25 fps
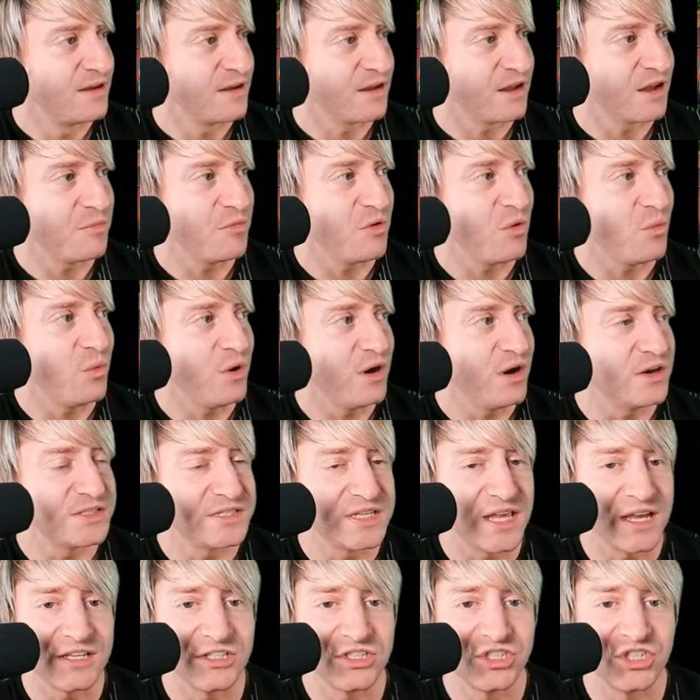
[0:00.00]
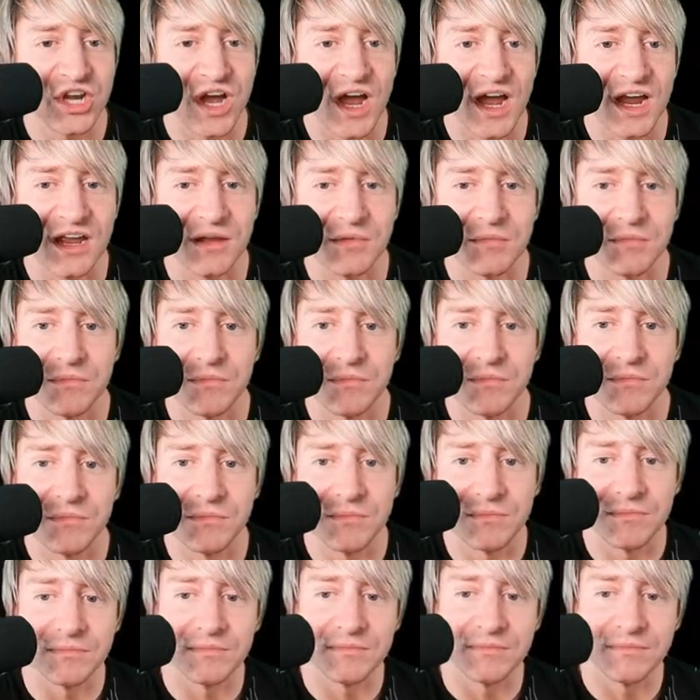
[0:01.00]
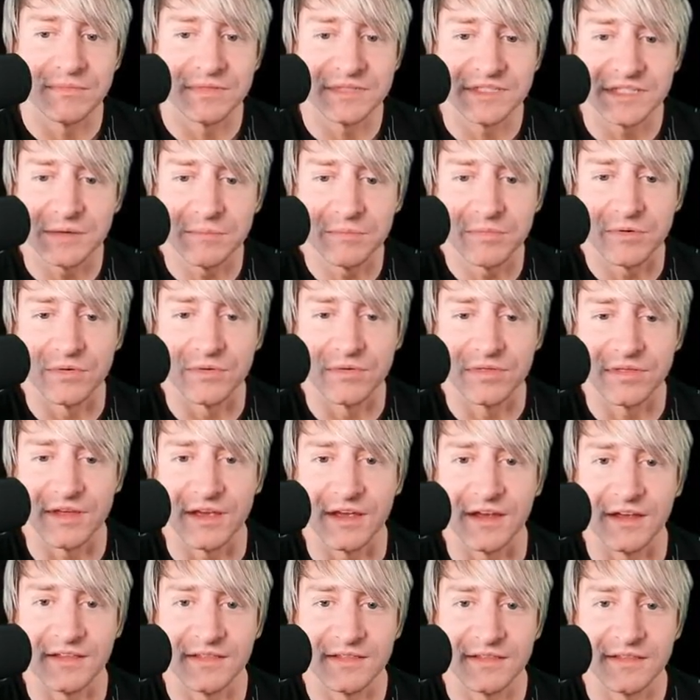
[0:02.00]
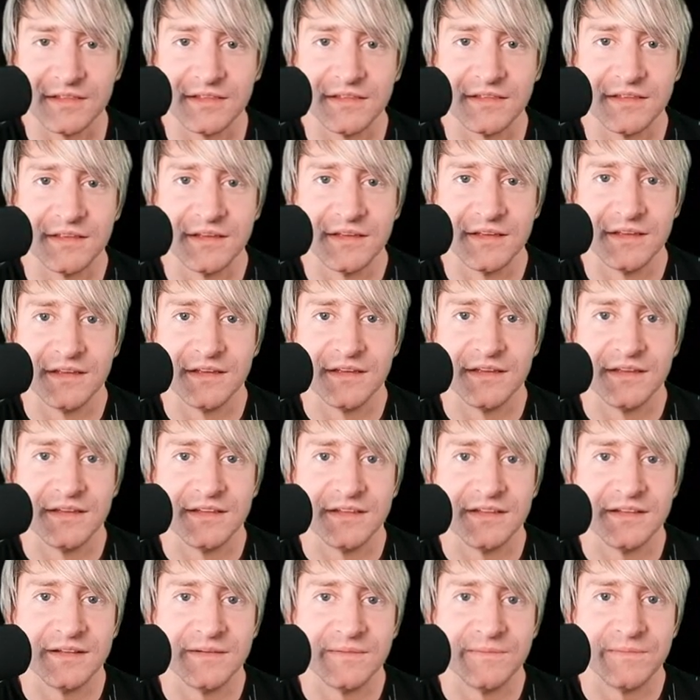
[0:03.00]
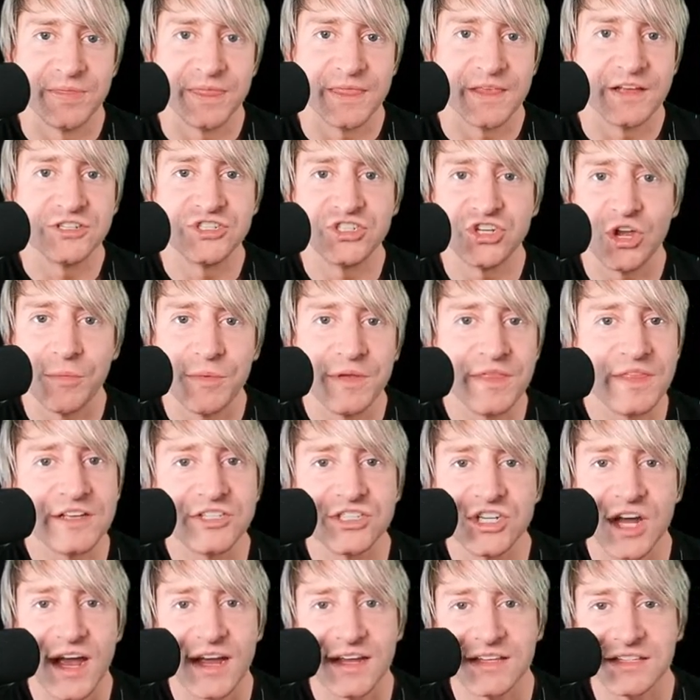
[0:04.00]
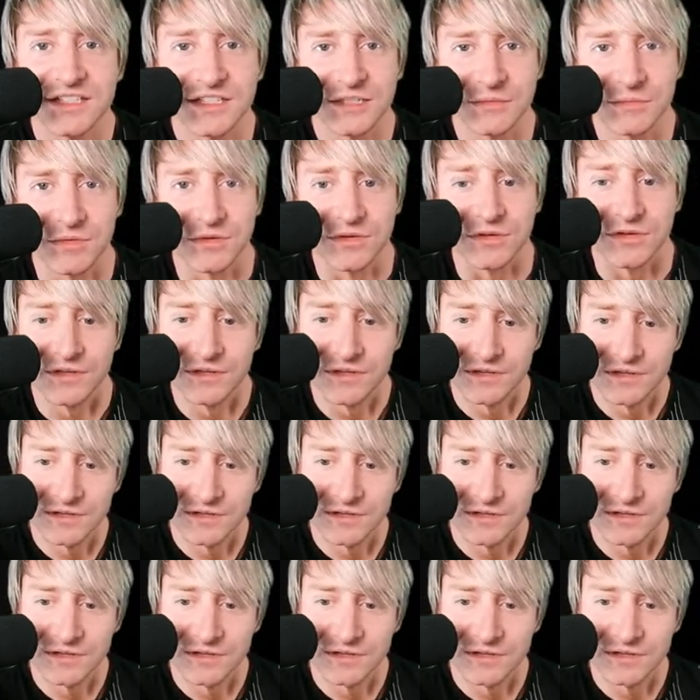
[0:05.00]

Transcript: Come on, where's that giant symbol thing? Show me the giant symbol.